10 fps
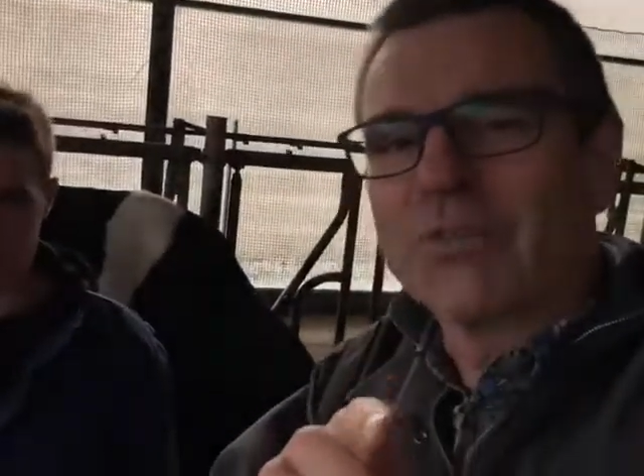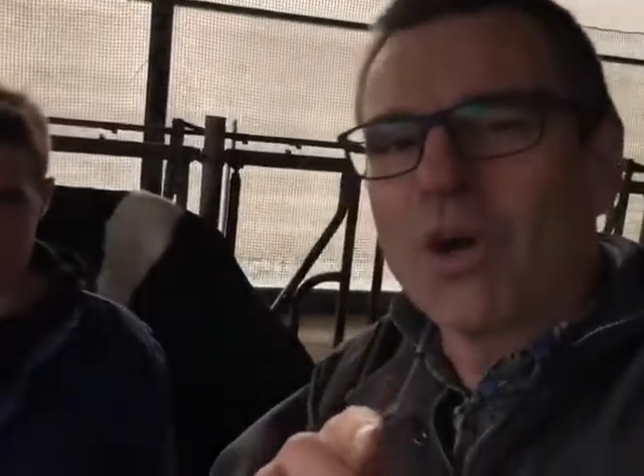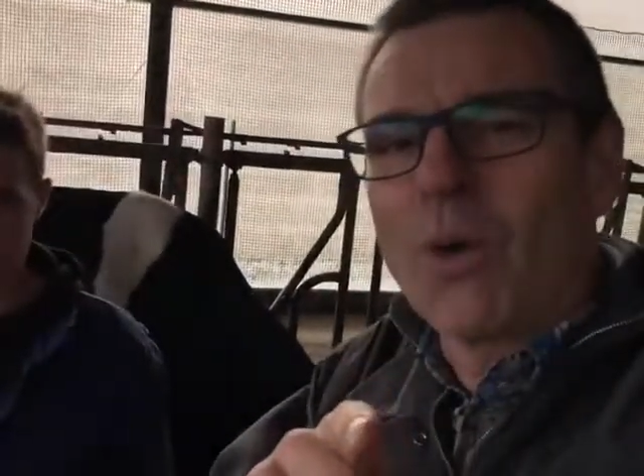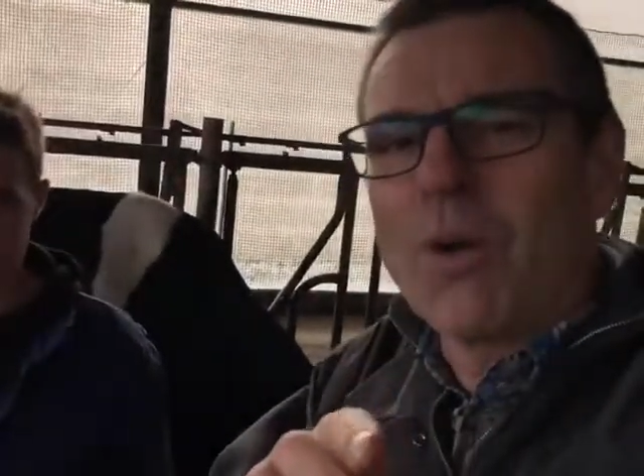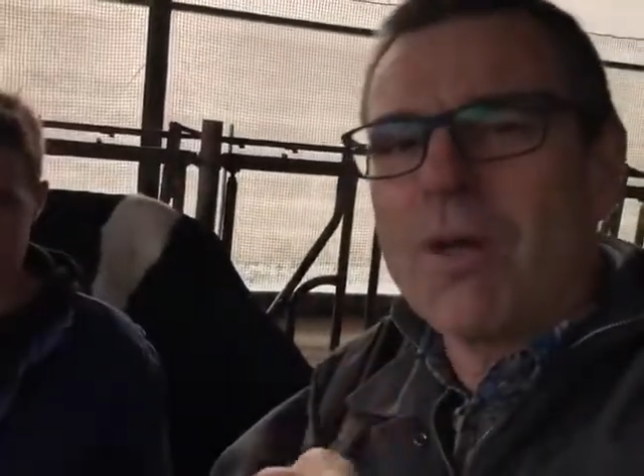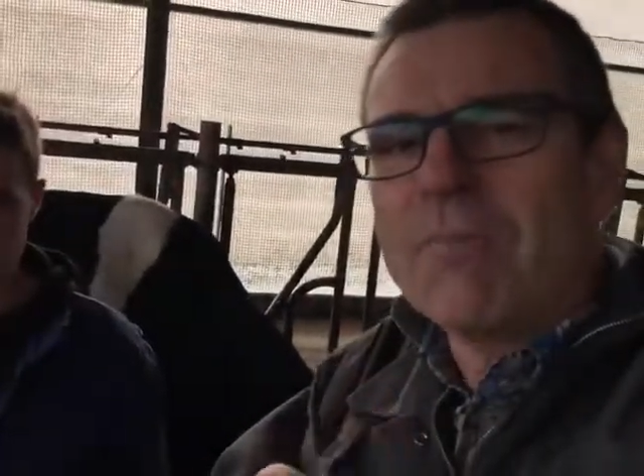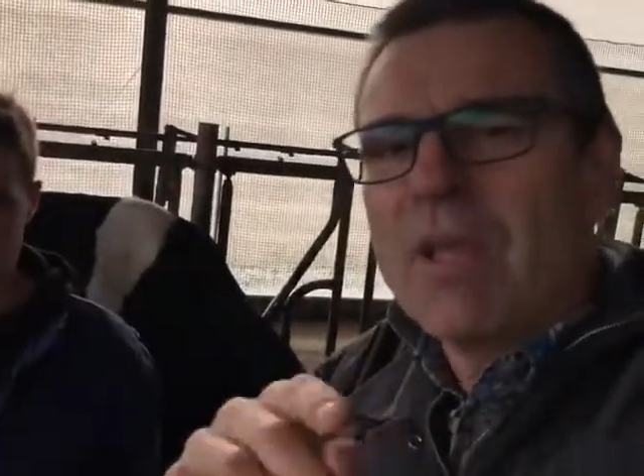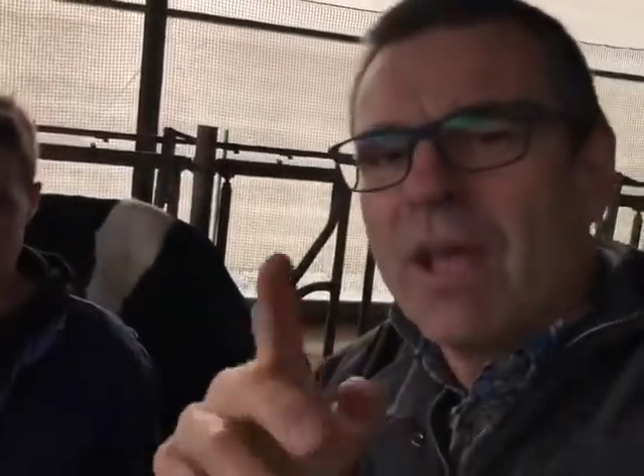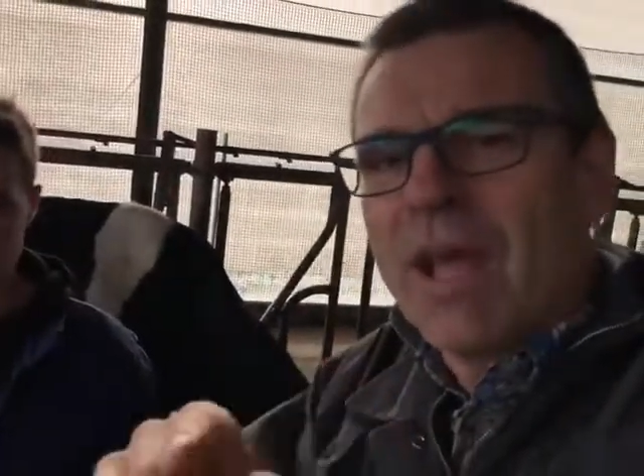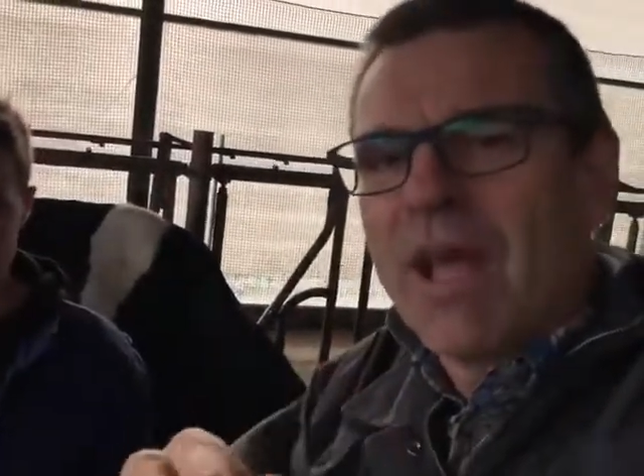So uh,
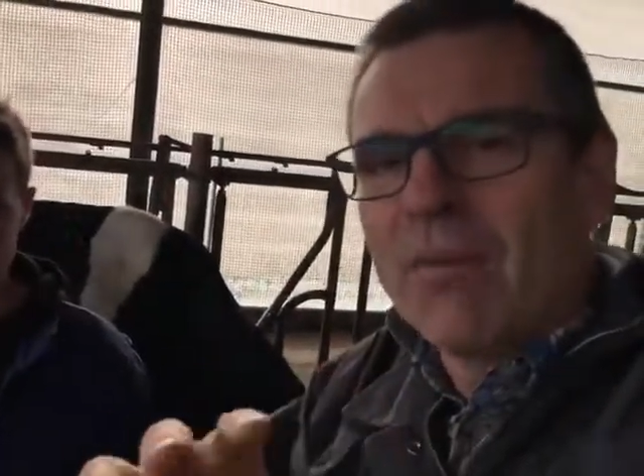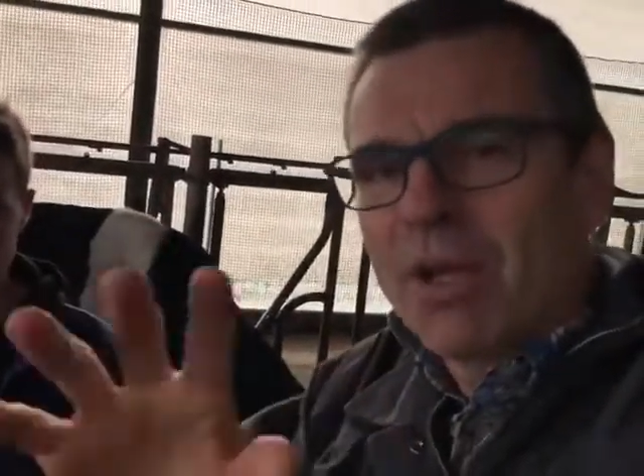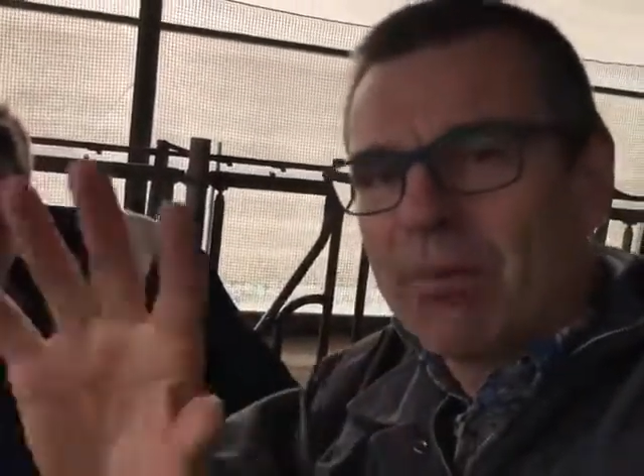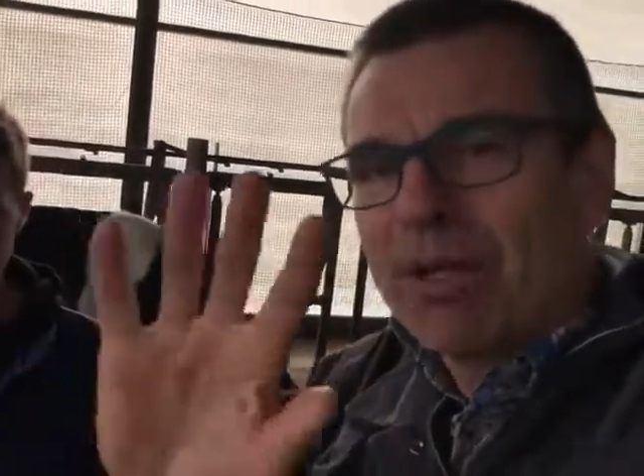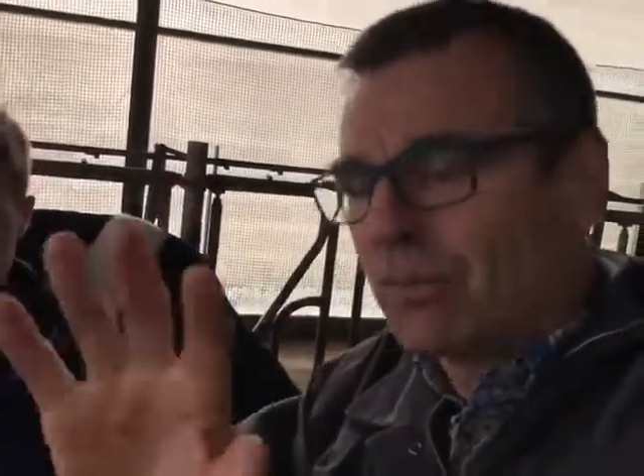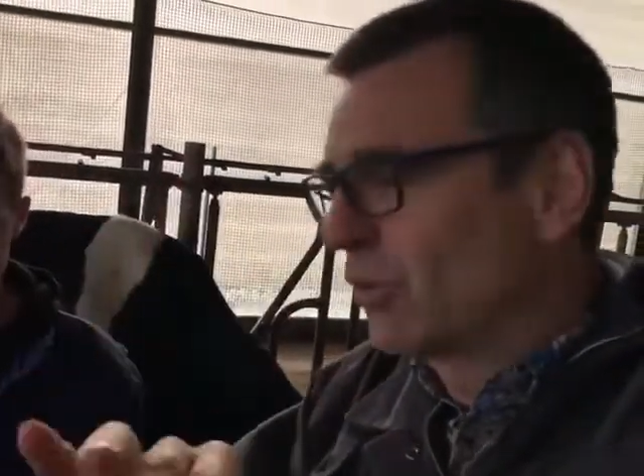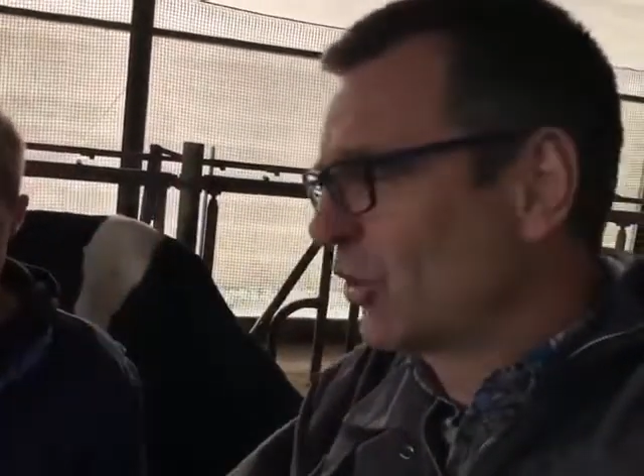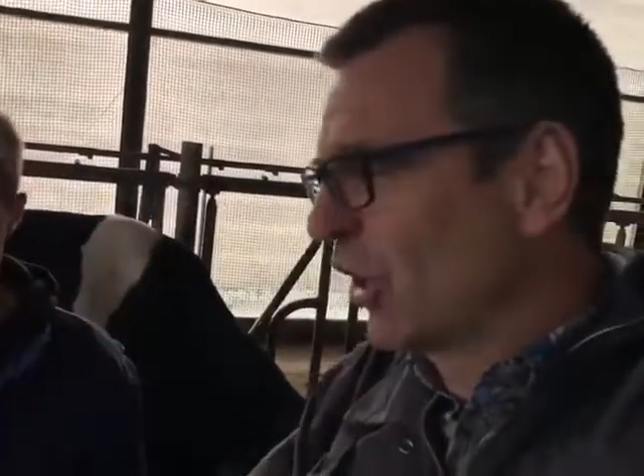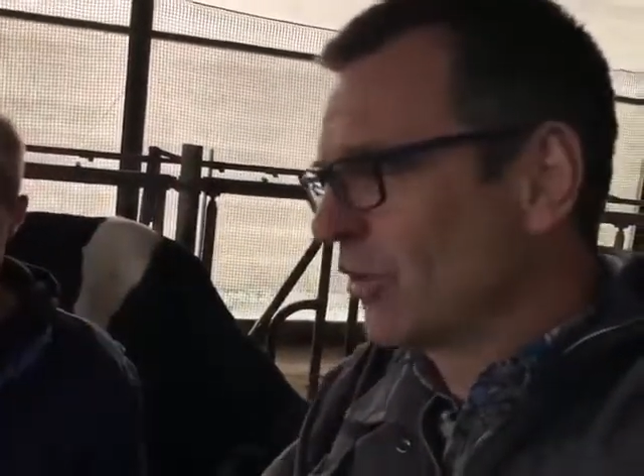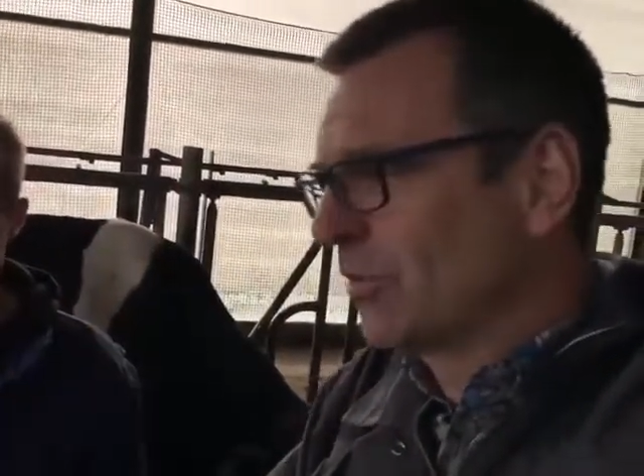we're going to make some
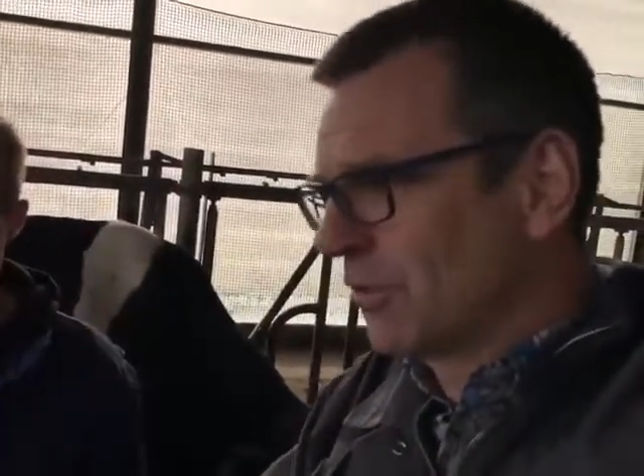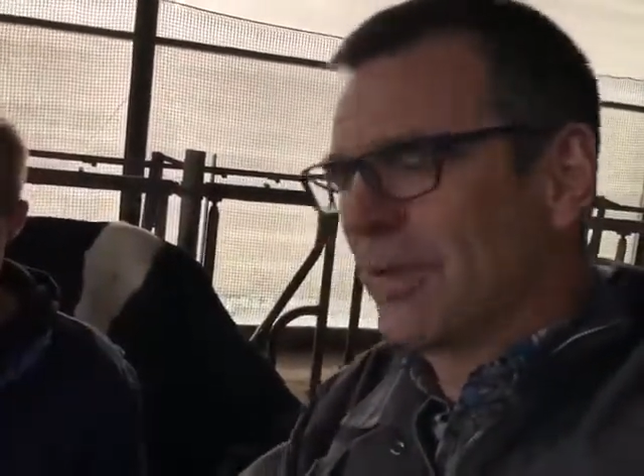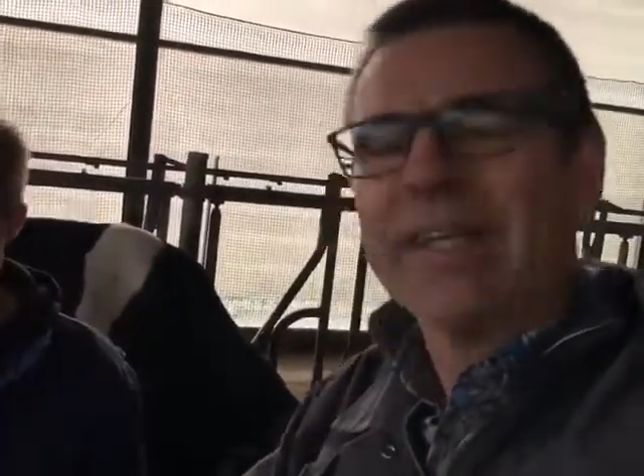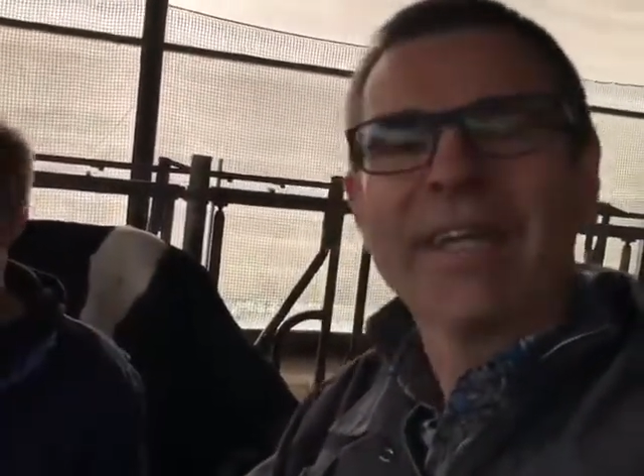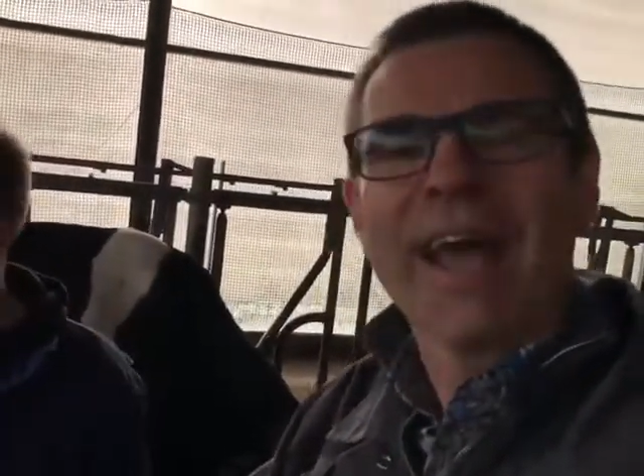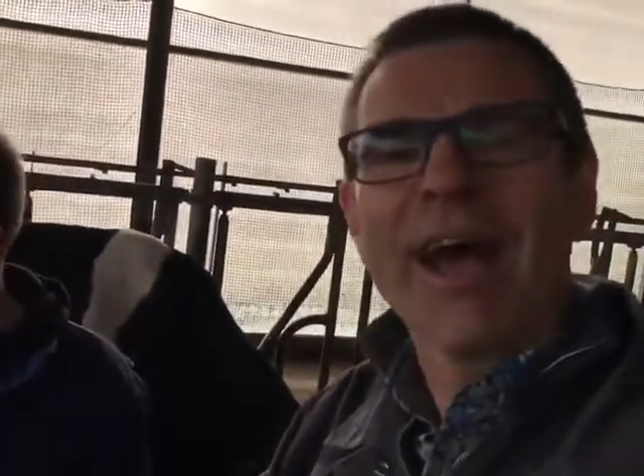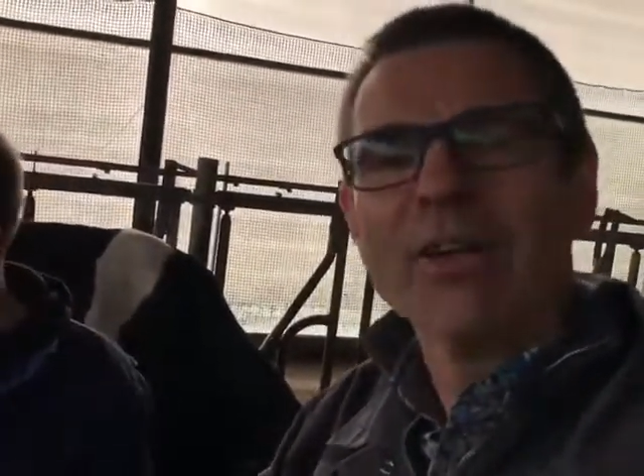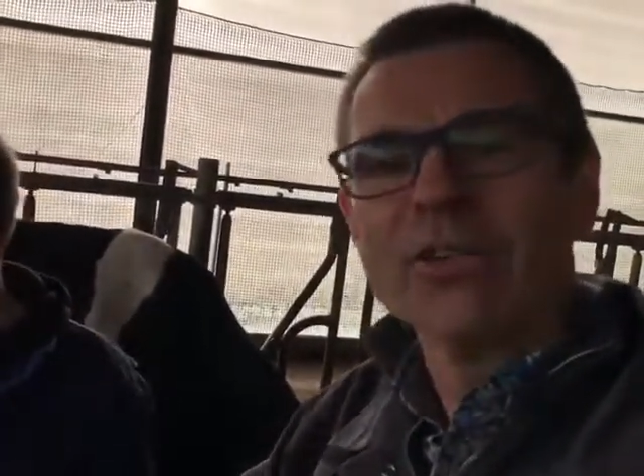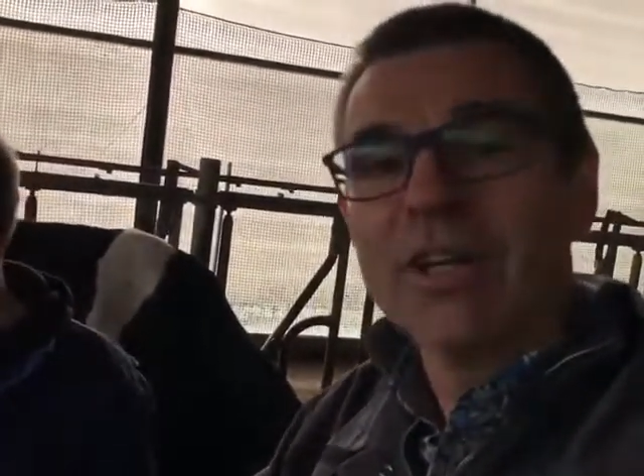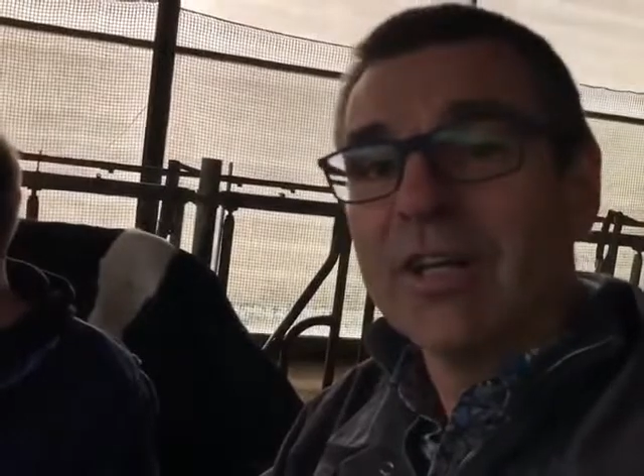shots between the
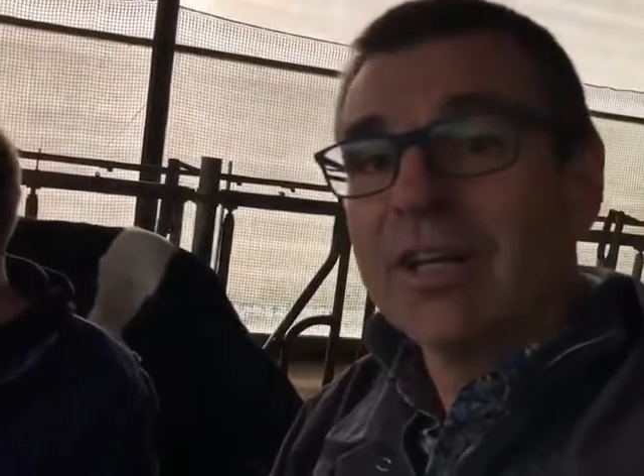cows.